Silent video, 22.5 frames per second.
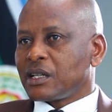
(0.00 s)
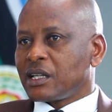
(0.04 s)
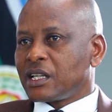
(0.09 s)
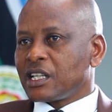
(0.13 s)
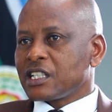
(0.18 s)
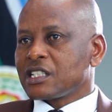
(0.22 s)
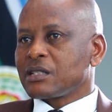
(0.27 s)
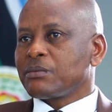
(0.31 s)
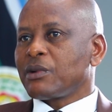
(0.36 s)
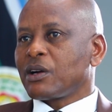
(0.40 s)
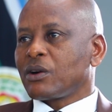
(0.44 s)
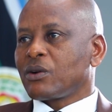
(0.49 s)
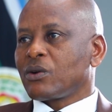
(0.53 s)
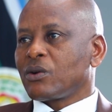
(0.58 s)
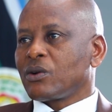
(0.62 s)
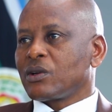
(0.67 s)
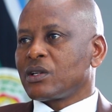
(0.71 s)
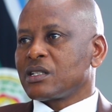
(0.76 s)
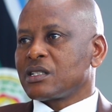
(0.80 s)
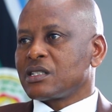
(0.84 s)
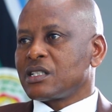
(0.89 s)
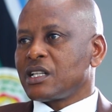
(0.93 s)
case
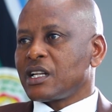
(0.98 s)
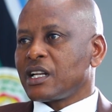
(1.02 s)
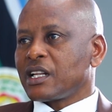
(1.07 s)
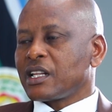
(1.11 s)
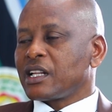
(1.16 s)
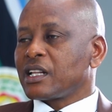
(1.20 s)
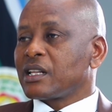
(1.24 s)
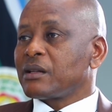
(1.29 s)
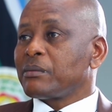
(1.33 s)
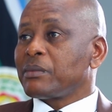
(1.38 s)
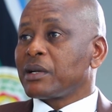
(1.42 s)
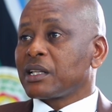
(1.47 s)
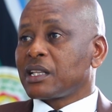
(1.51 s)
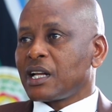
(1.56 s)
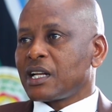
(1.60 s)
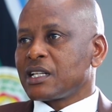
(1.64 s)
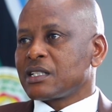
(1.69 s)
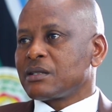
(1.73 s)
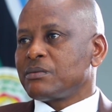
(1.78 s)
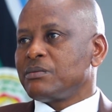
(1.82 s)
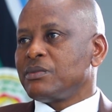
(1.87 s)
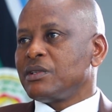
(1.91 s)
backlog is there, but
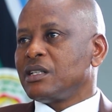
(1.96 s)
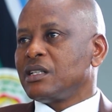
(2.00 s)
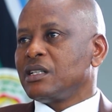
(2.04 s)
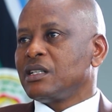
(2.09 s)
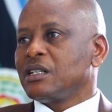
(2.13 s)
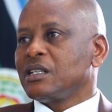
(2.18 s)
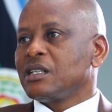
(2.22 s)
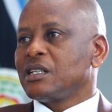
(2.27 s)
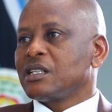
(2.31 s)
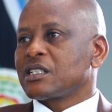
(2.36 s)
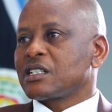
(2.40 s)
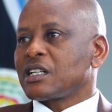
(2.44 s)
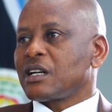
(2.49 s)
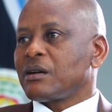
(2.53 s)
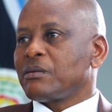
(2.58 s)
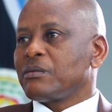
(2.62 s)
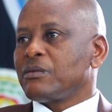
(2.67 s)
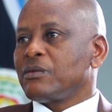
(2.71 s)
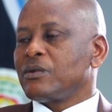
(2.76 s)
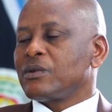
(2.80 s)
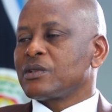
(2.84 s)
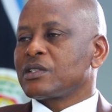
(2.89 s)
has been
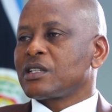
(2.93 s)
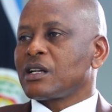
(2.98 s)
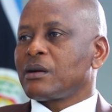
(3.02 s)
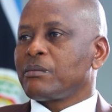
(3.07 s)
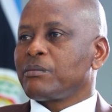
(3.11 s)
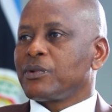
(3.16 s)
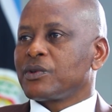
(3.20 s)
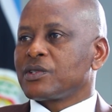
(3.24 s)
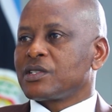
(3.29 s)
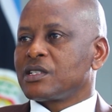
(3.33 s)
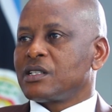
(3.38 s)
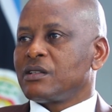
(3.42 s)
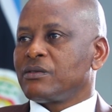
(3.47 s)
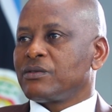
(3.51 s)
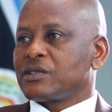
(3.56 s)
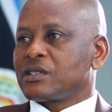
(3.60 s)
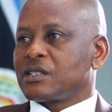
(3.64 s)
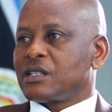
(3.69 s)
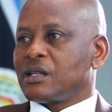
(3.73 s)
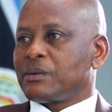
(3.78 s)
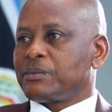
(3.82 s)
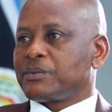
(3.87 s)
some positive
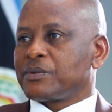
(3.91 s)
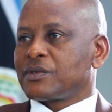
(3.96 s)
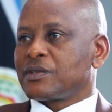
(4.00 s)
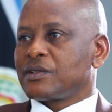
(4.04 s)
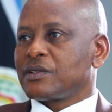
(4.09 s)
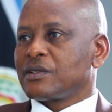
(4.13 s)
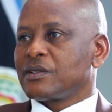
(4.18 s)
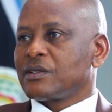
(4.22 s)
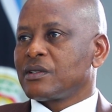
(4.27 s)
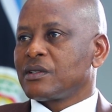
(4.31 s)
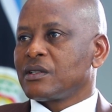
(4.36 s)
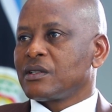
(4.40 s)
steps